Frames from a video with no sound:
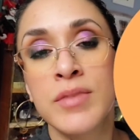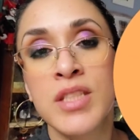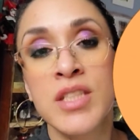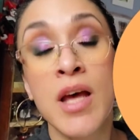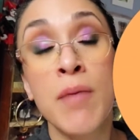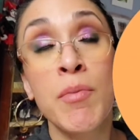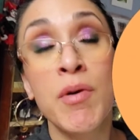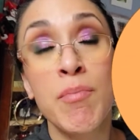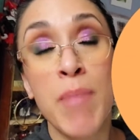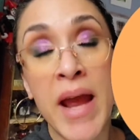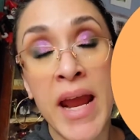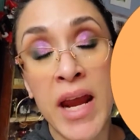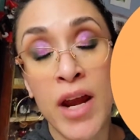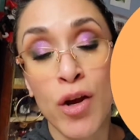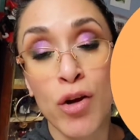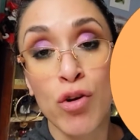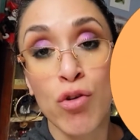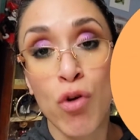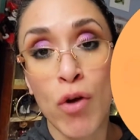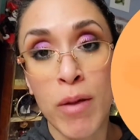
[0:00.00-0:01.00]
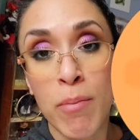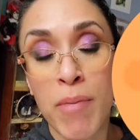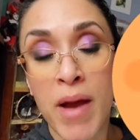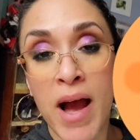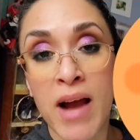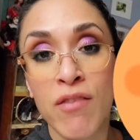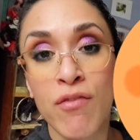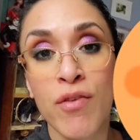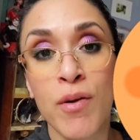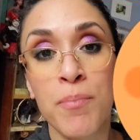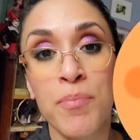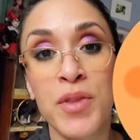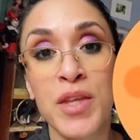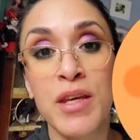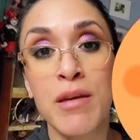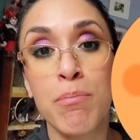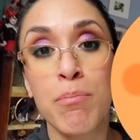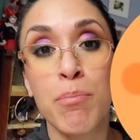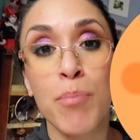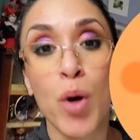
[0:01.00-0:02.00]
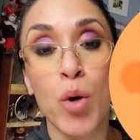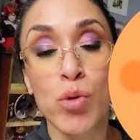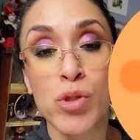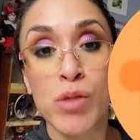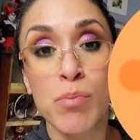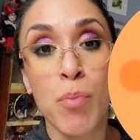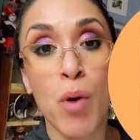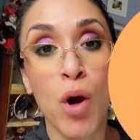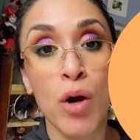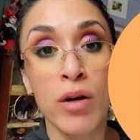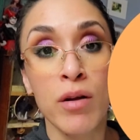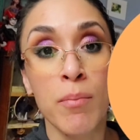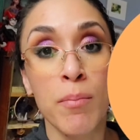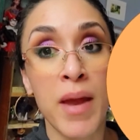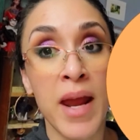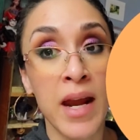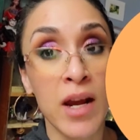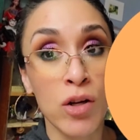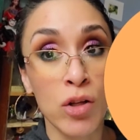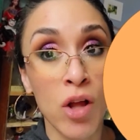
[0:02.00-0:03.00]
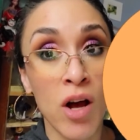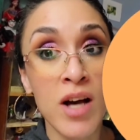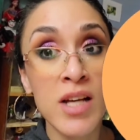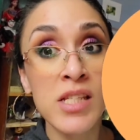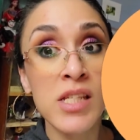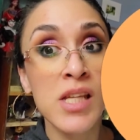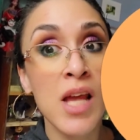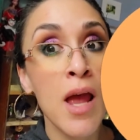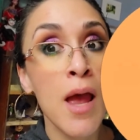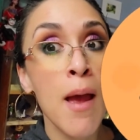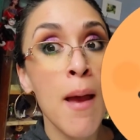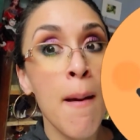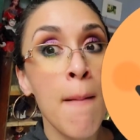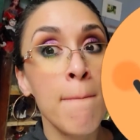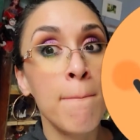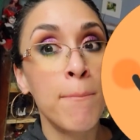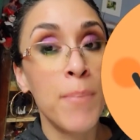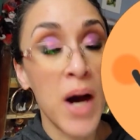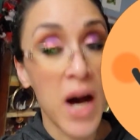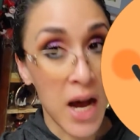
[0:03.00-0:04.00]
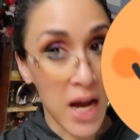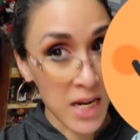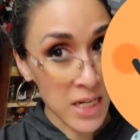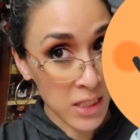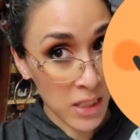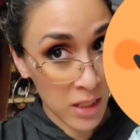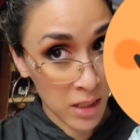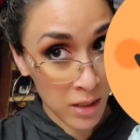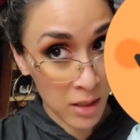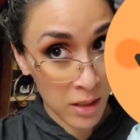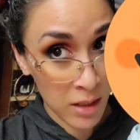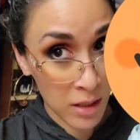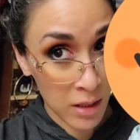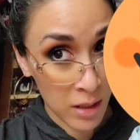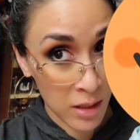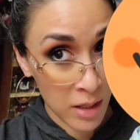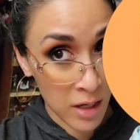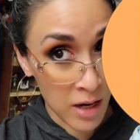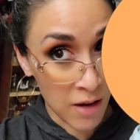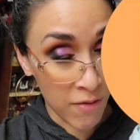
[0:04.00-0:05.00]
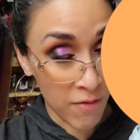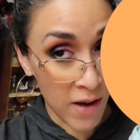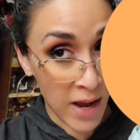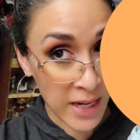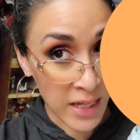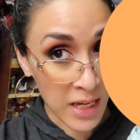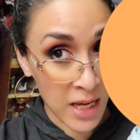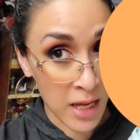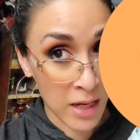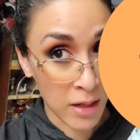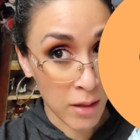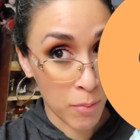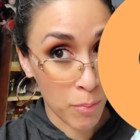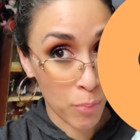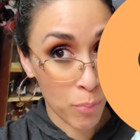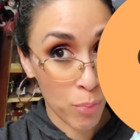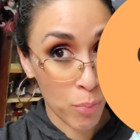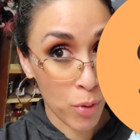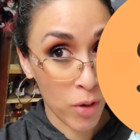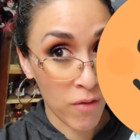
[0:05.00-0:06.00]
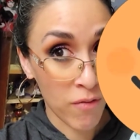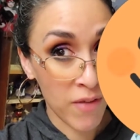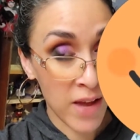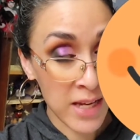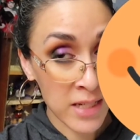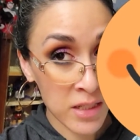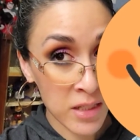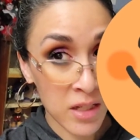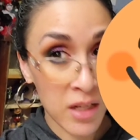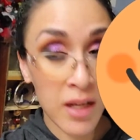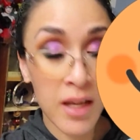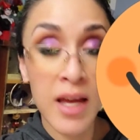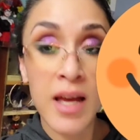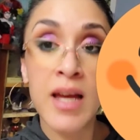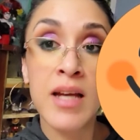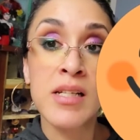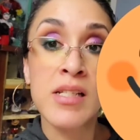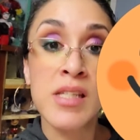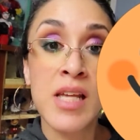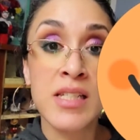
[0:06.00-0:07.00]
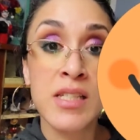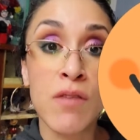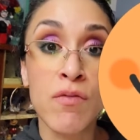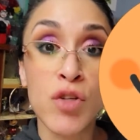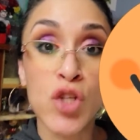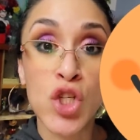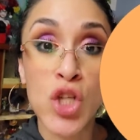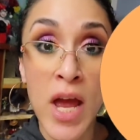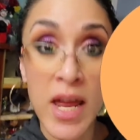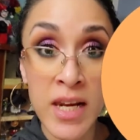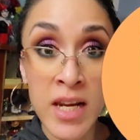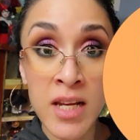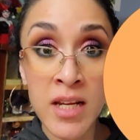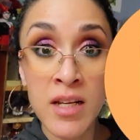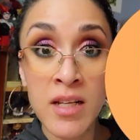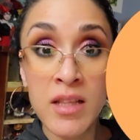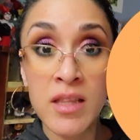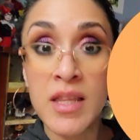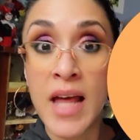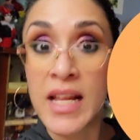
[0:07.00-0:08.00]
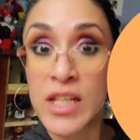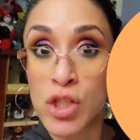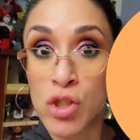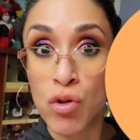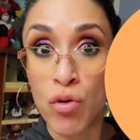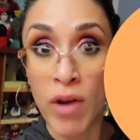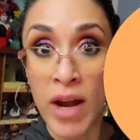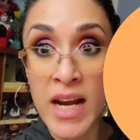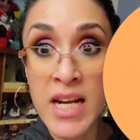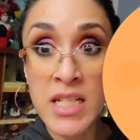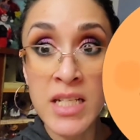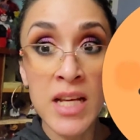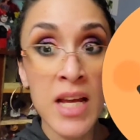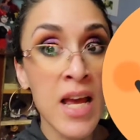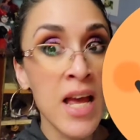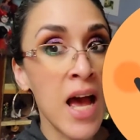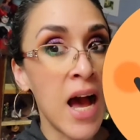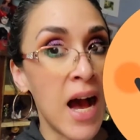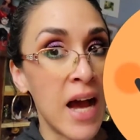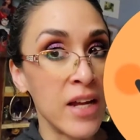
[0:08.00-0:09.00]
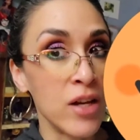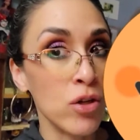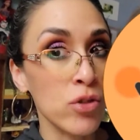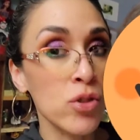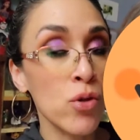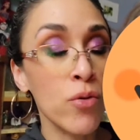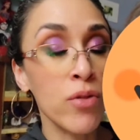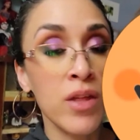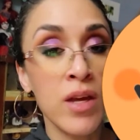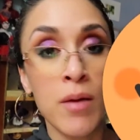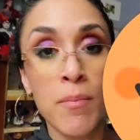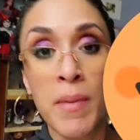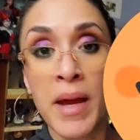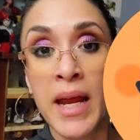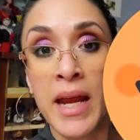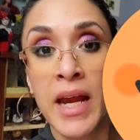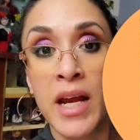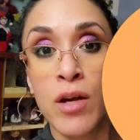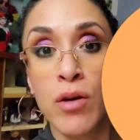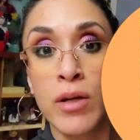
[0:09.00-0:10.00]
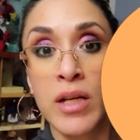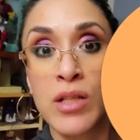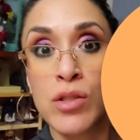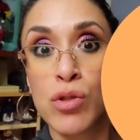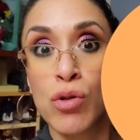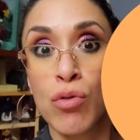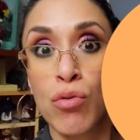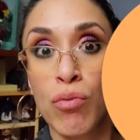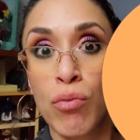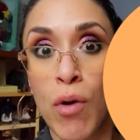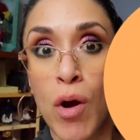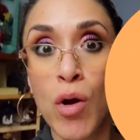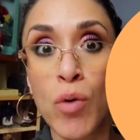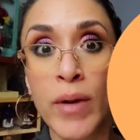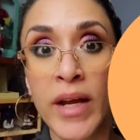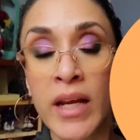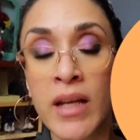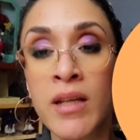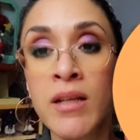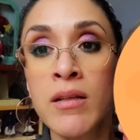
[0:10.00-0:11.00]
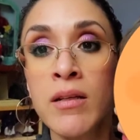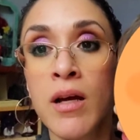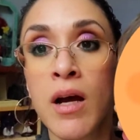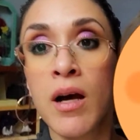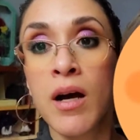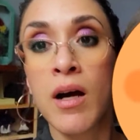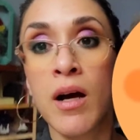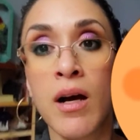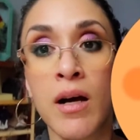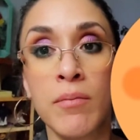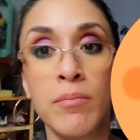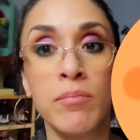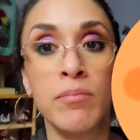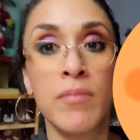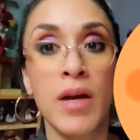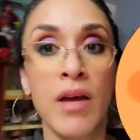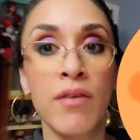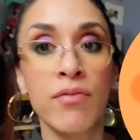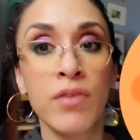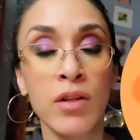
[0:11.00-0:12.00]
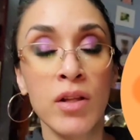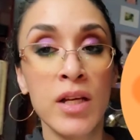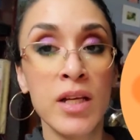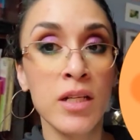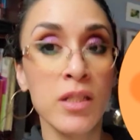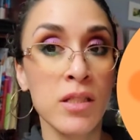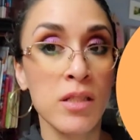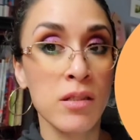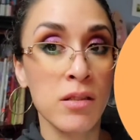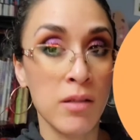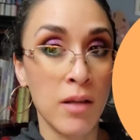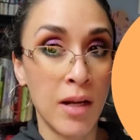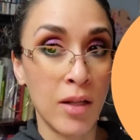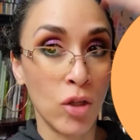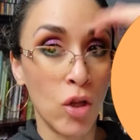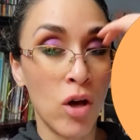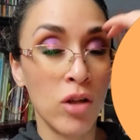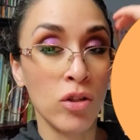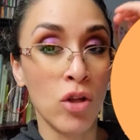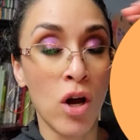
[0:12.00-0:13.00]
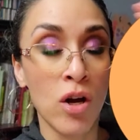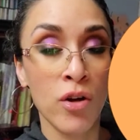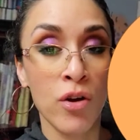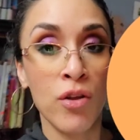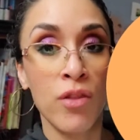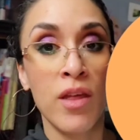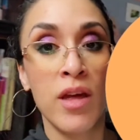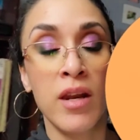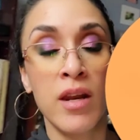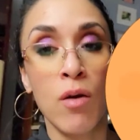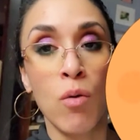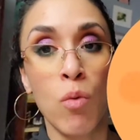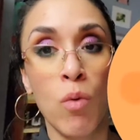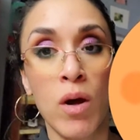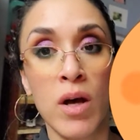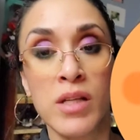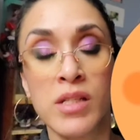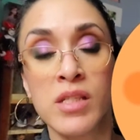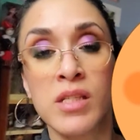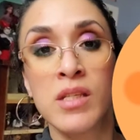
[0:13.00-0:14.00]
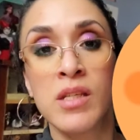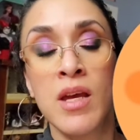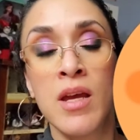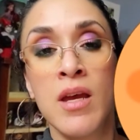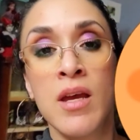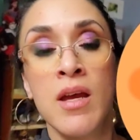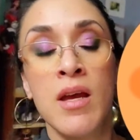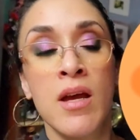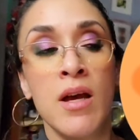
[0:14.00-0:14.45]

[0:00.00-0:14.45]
some of my hair growing back from the postpartum hair loss. But if I can prevent excessive shedding. That's great. I also think my hair is growing. Um, I feel like it's a lot longer than it was